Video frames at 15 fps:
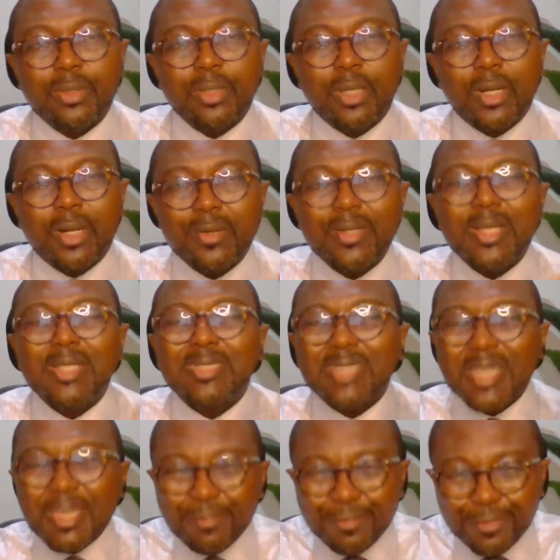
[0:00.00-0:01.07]
creates
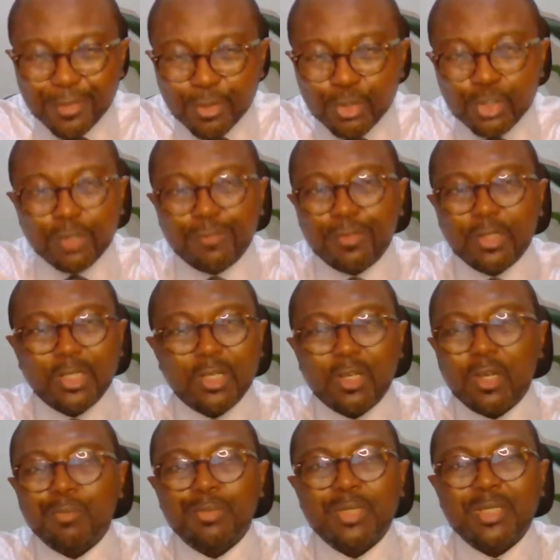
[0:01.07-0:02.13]
a future for the
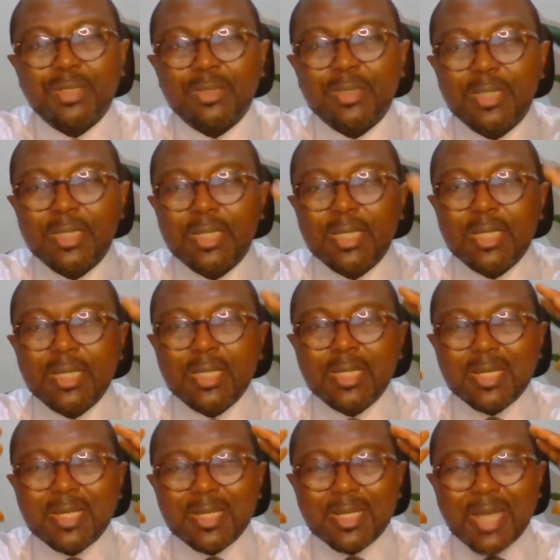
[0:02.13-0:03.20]
company,
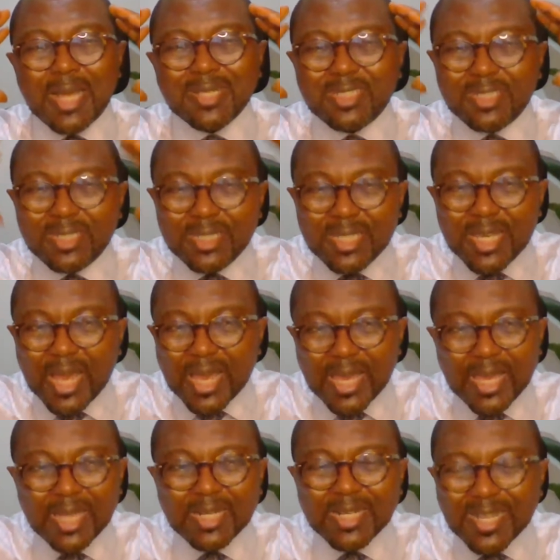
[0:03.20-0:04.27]
can see
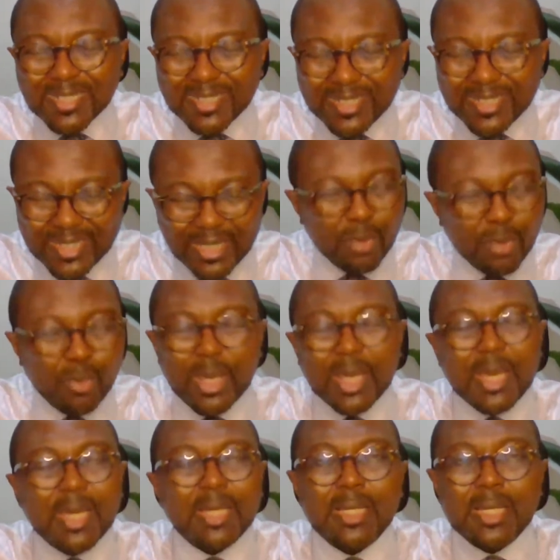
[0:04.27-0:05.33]
ahead, can see
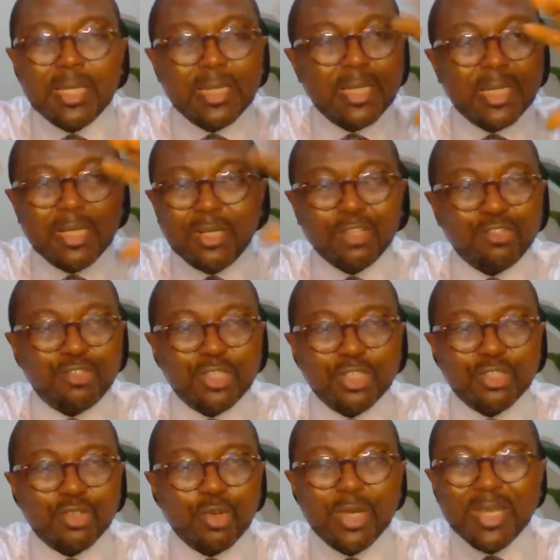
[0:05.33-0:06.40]
where the industry is
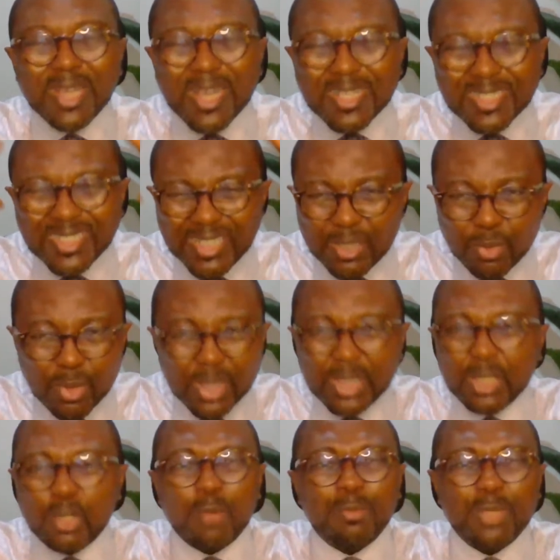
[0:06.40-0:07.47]
going, can see where the
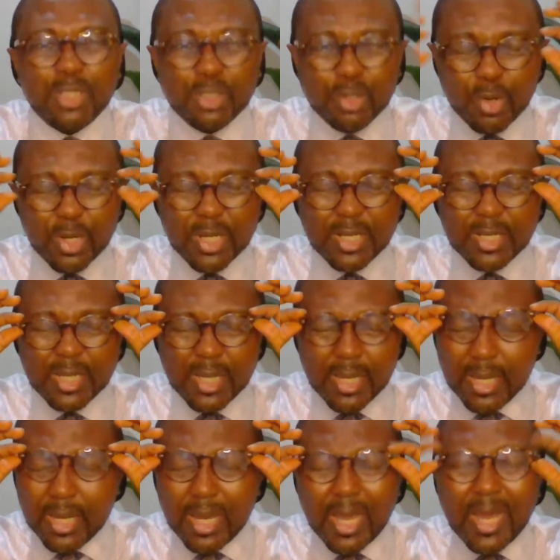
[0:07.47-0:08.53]
company is going,
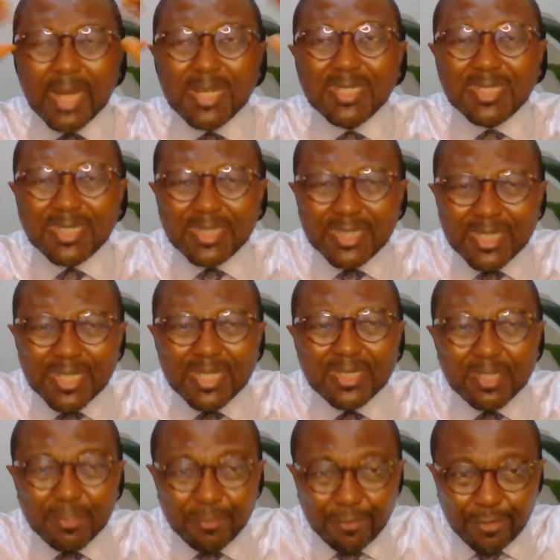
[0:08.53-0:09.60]
and he sees
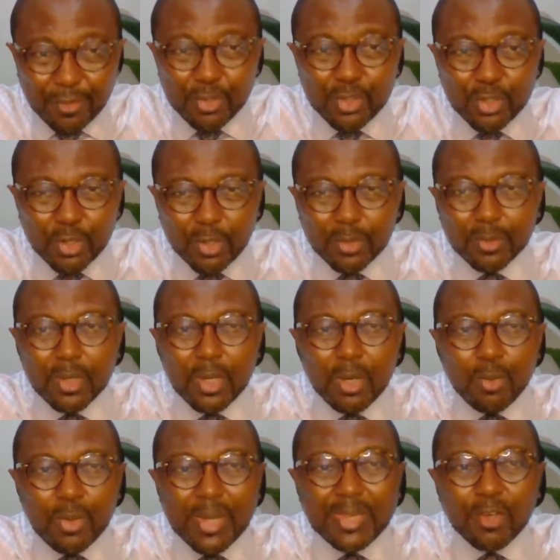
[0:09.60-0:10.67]
the future,
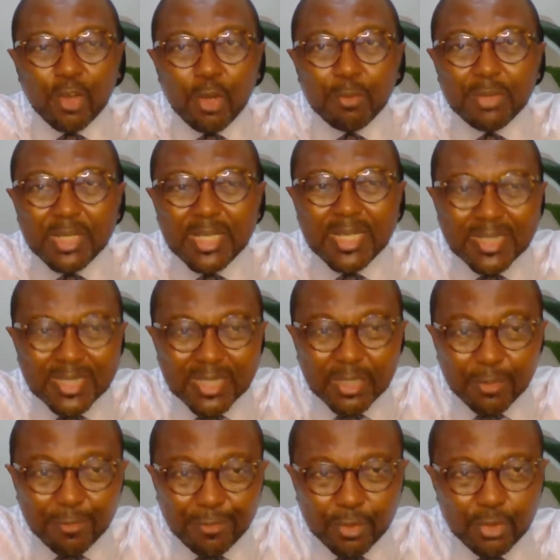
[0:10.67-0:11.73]
where the company is in the
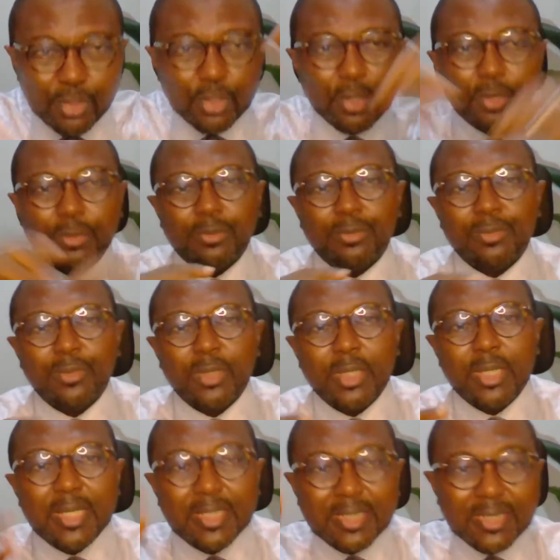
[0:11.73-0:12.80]
future.
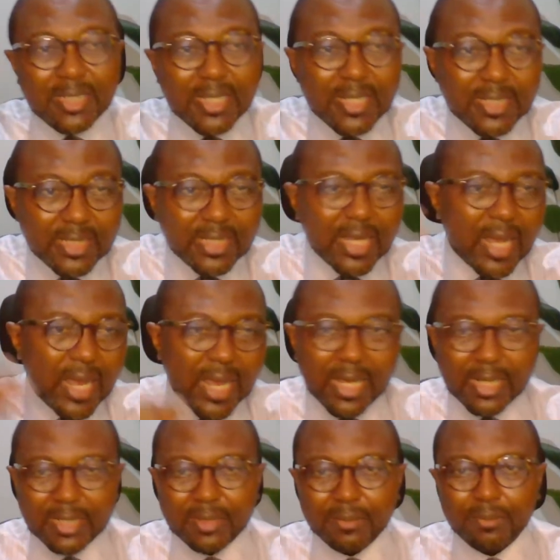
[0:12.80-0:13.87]
He sees it ahead.